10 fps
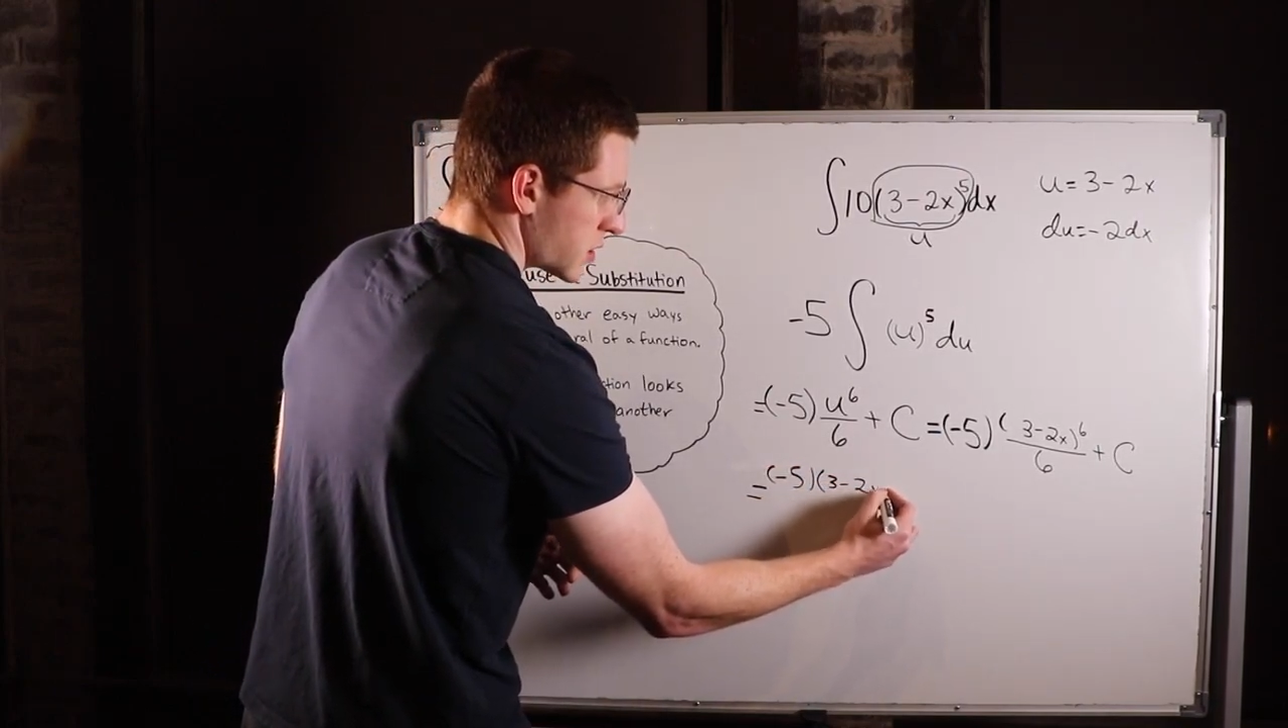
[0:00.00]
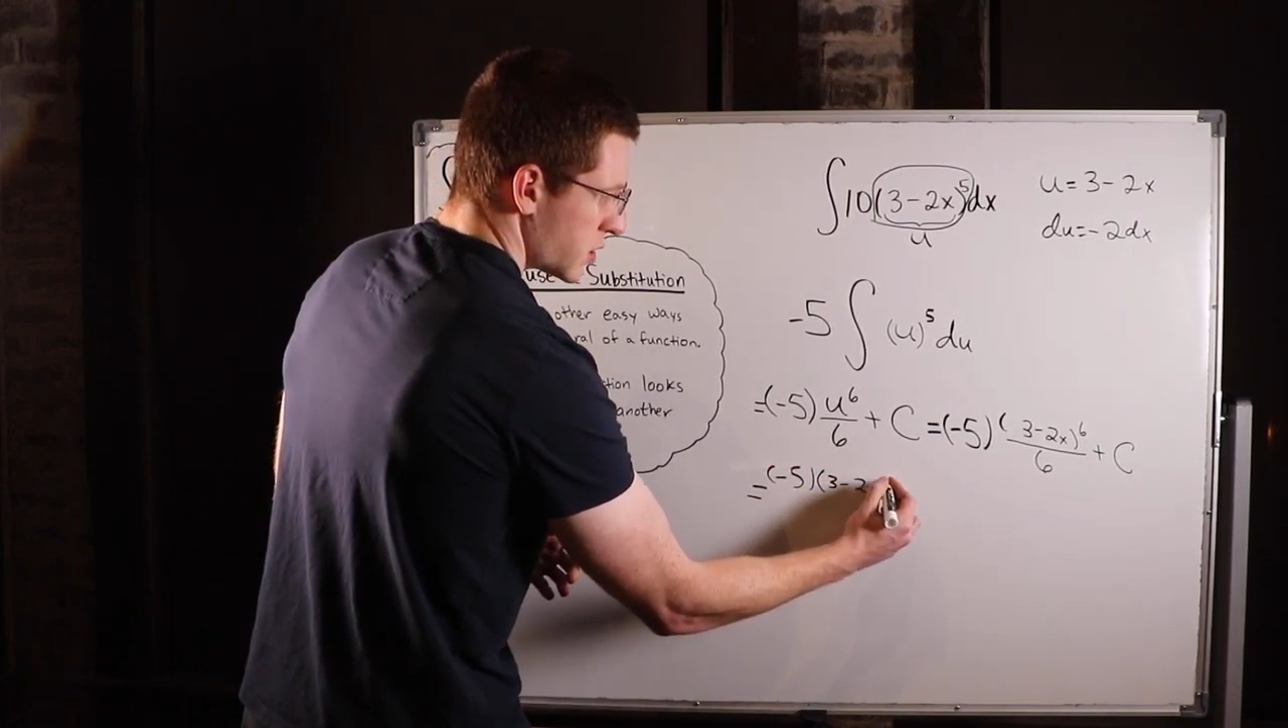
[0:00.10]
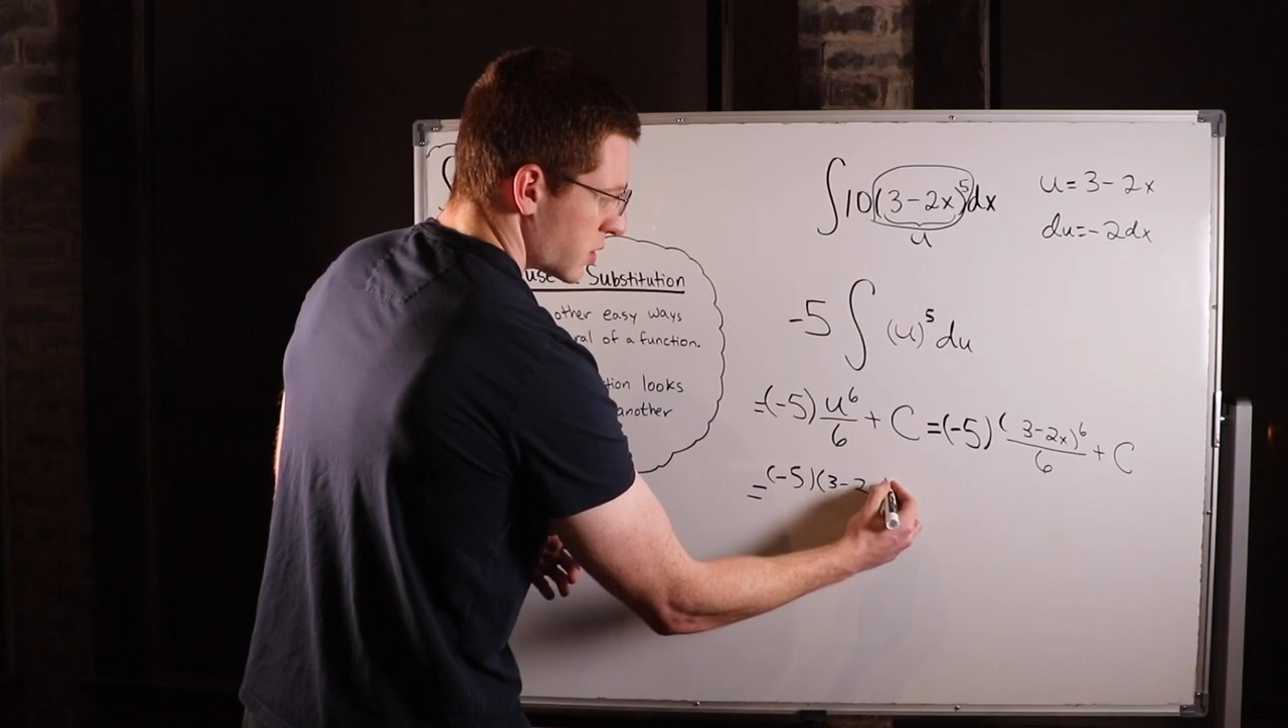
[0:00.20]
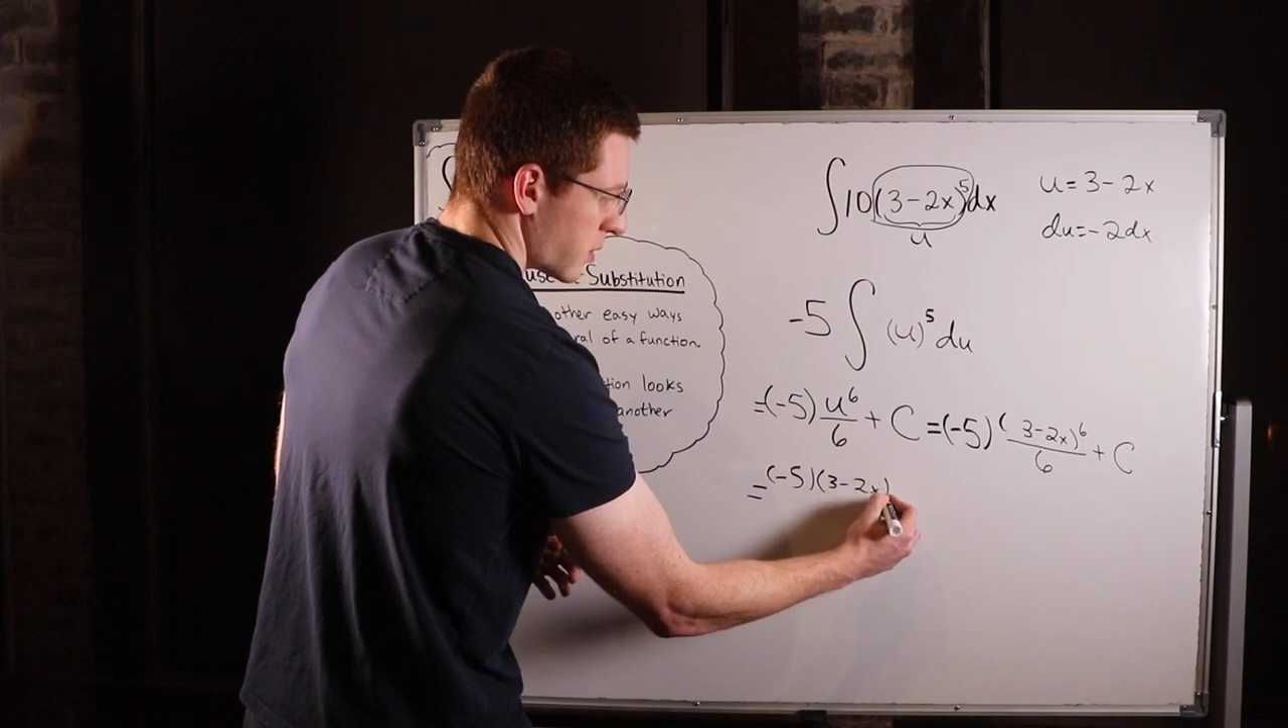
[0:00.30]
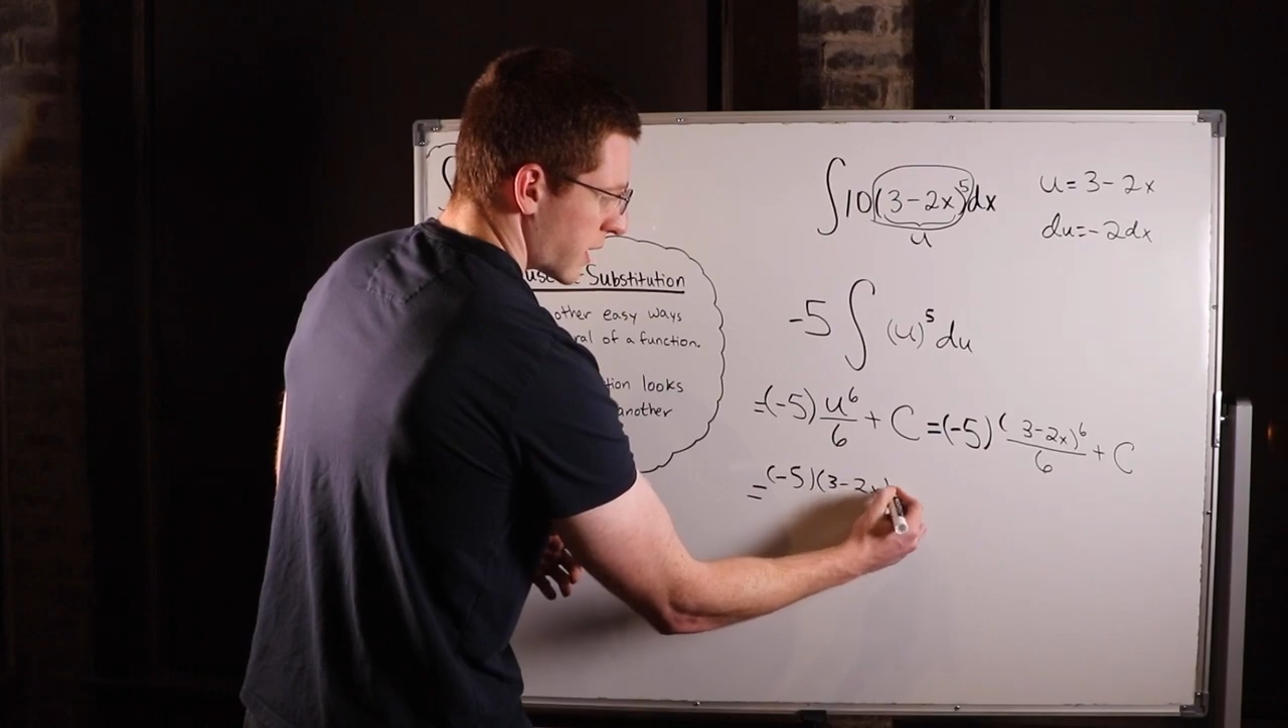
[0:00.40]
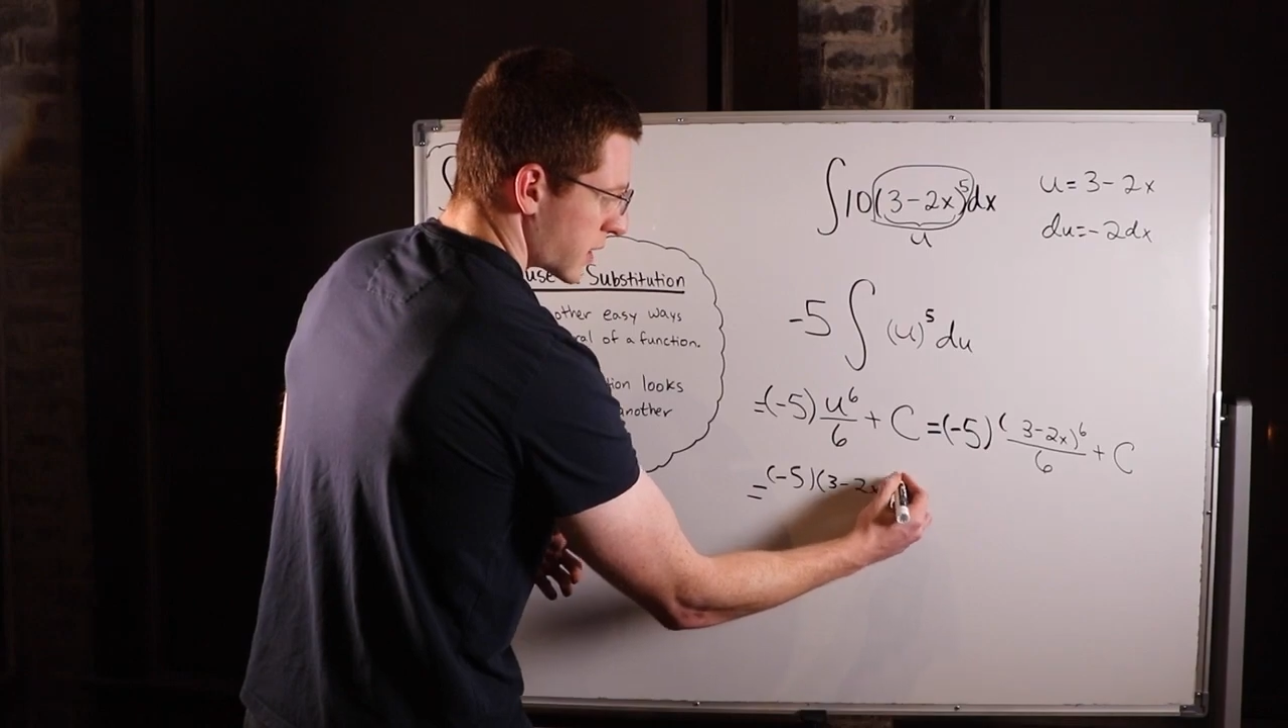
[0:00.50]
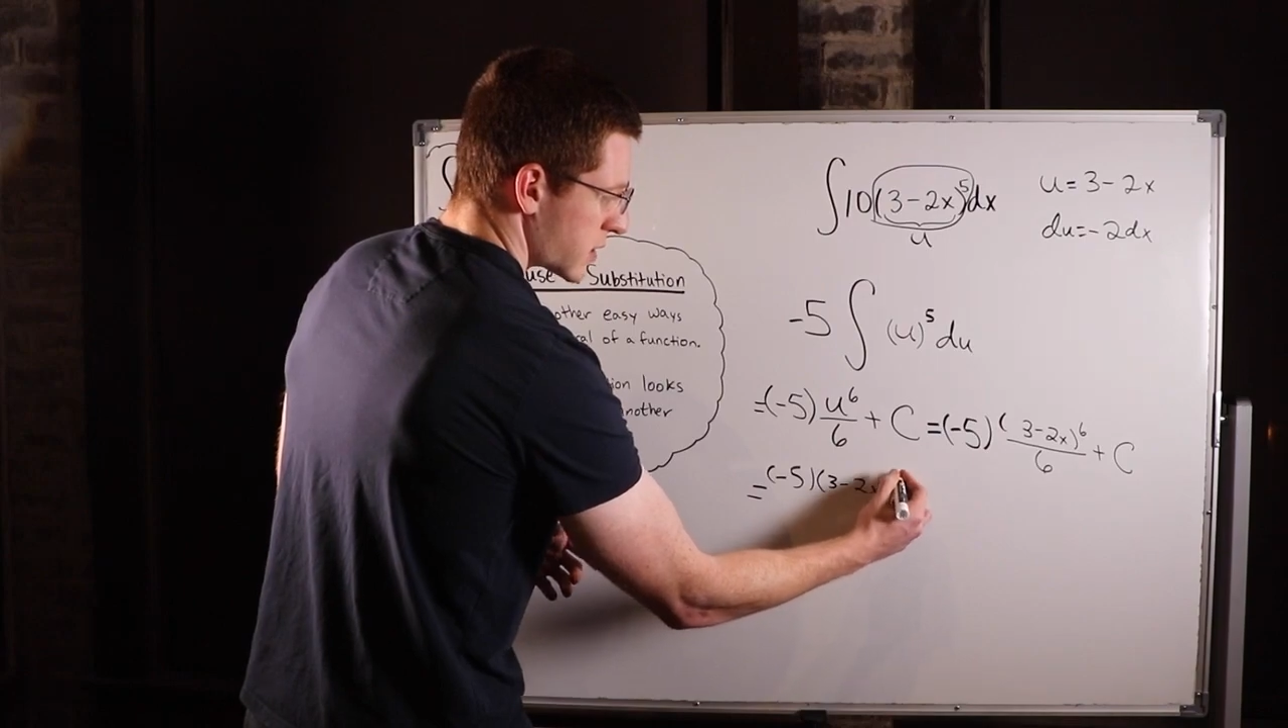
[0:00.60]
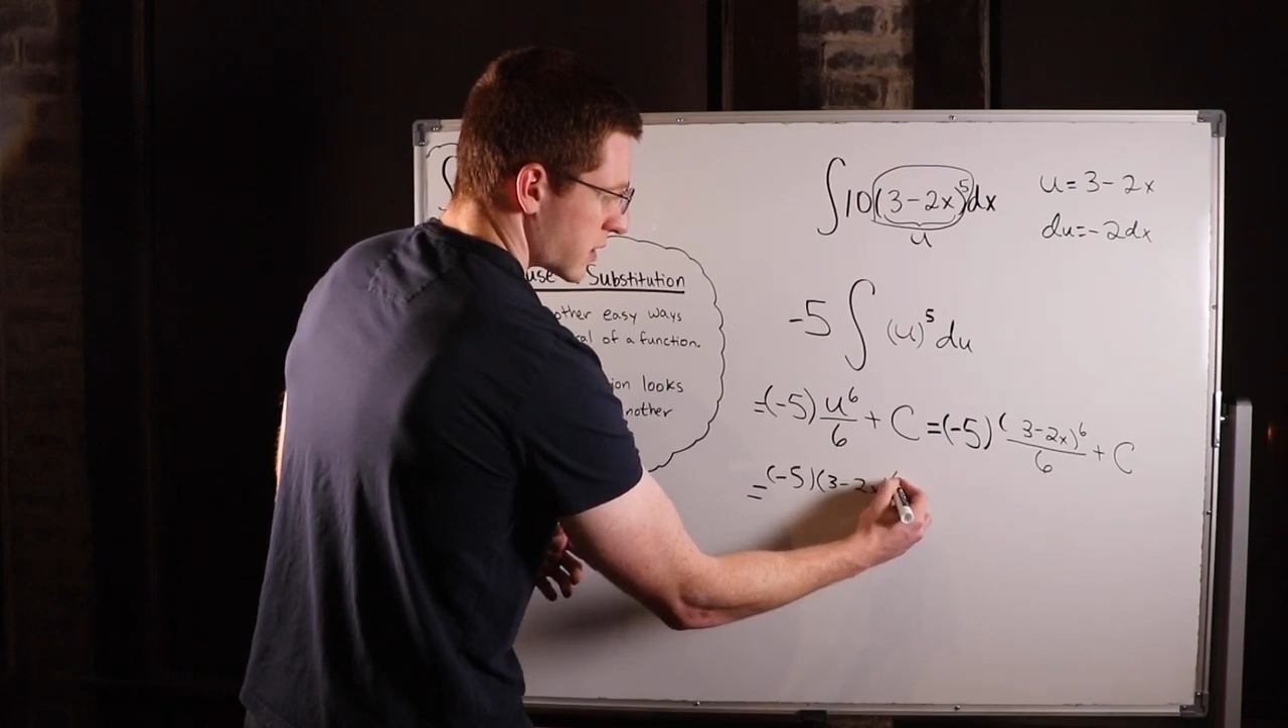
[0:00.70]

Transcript: 2x